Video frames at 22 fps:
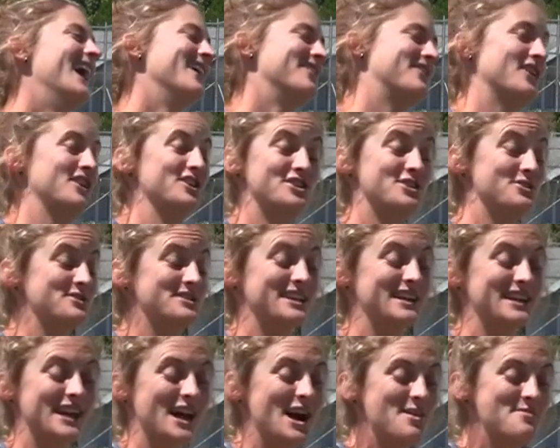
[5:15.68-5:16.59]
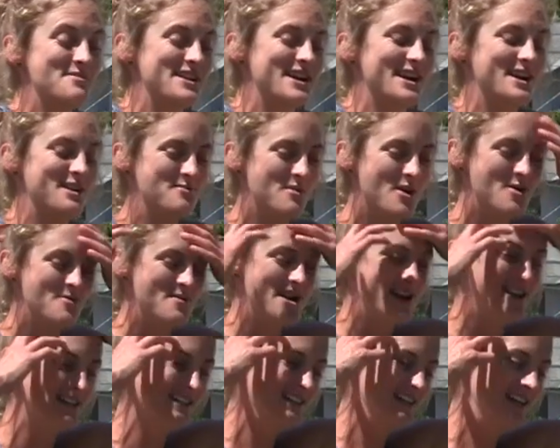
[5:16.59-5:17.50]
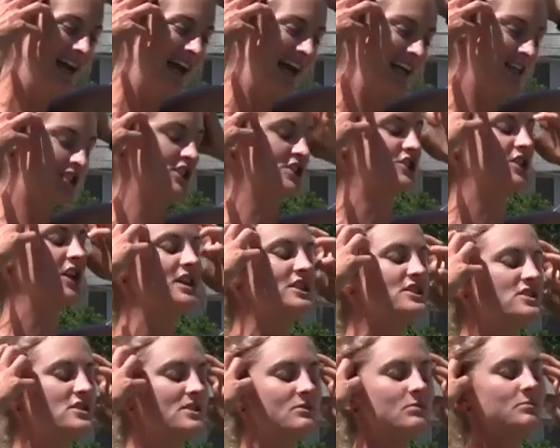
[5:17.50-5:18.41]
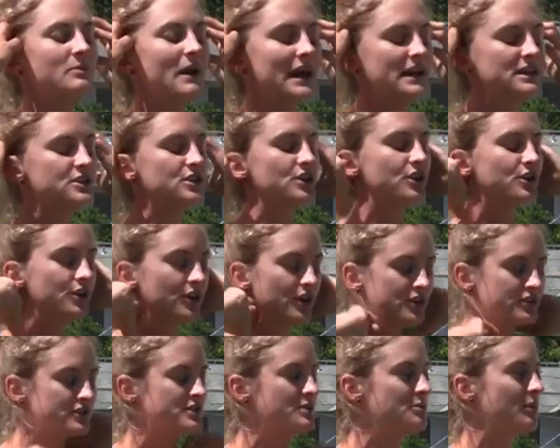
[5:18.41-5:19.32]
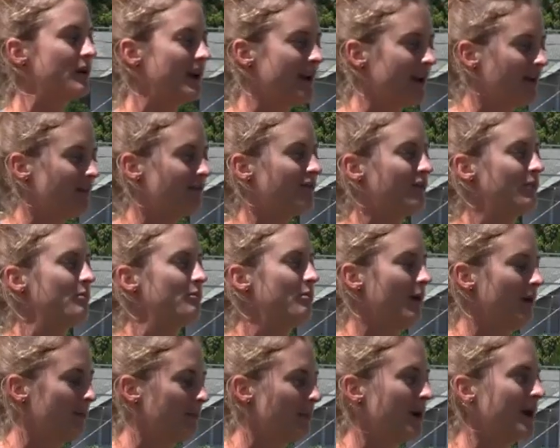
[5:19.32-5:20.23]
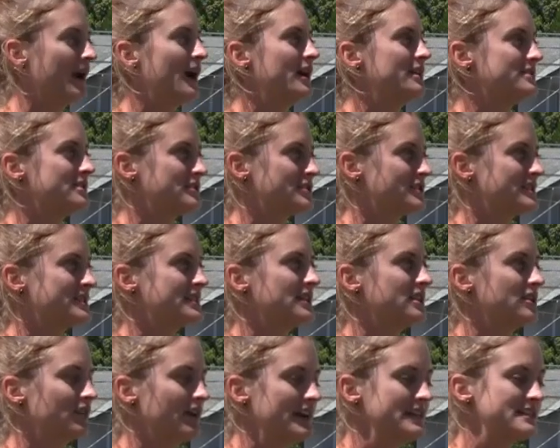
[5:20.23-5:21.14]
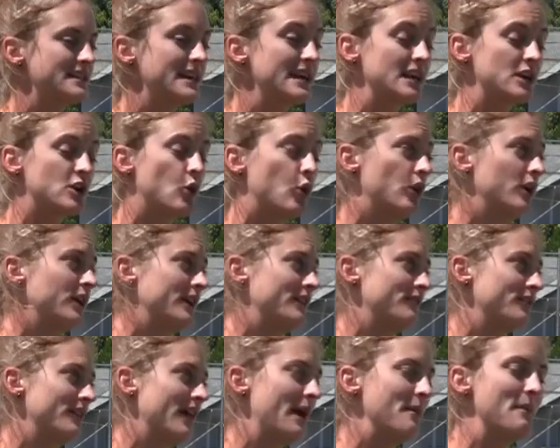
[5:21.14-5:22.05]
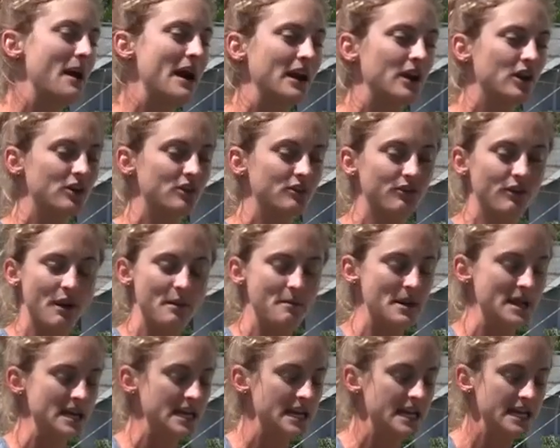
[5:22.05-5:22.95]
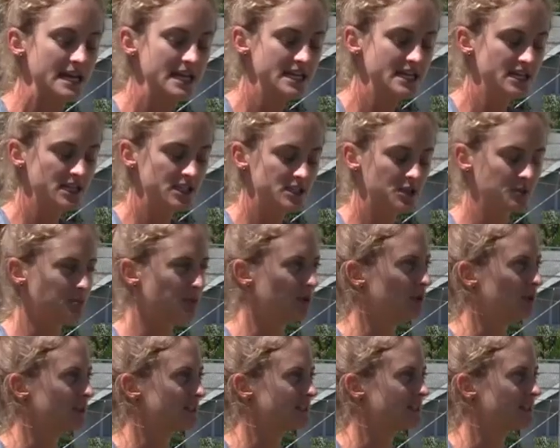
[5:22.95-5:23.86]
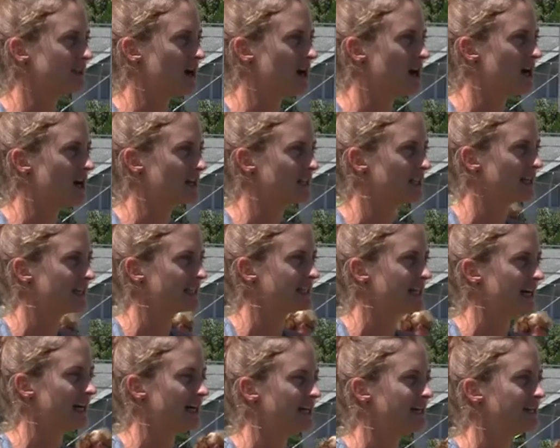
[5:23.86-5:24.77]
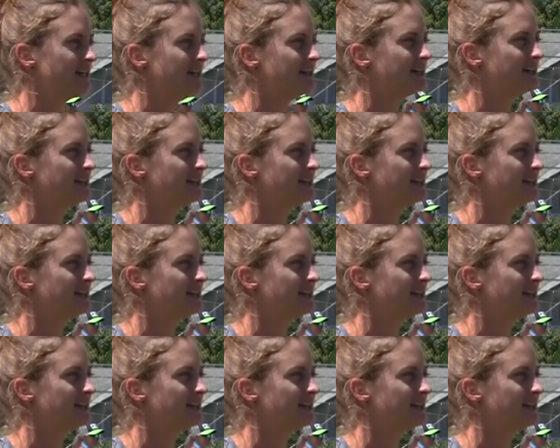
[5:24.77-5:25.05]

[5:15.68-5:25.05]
I thought she was going to come at any moment. It just it's major kudos to Brittany for putting on such a stellar race, and Courtney for that matter. I mean, to pull us along like that.